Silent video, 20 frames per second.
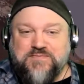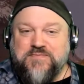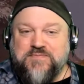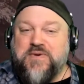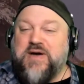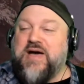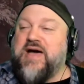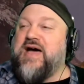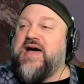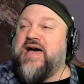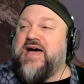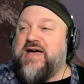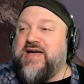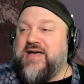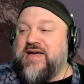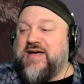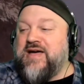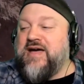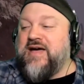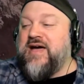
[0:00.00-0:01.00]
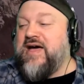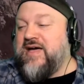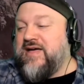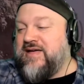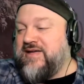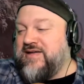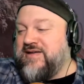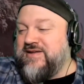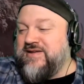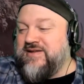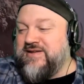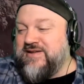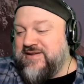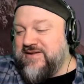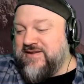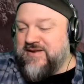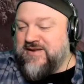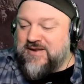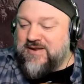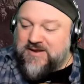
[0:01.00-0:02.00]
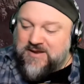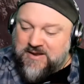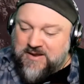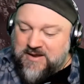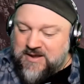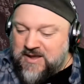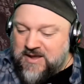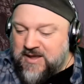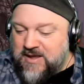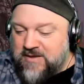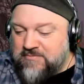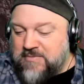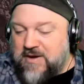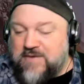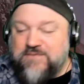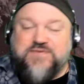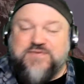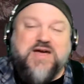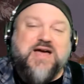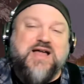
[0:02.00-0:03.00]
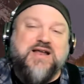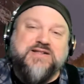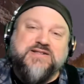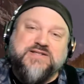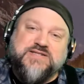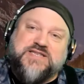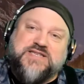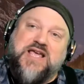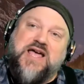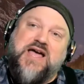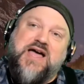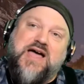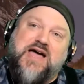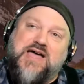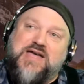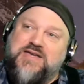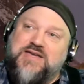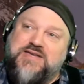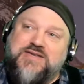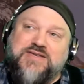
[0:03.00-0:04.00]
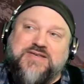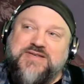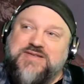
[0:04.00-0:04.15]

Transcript: mine, my Valentine.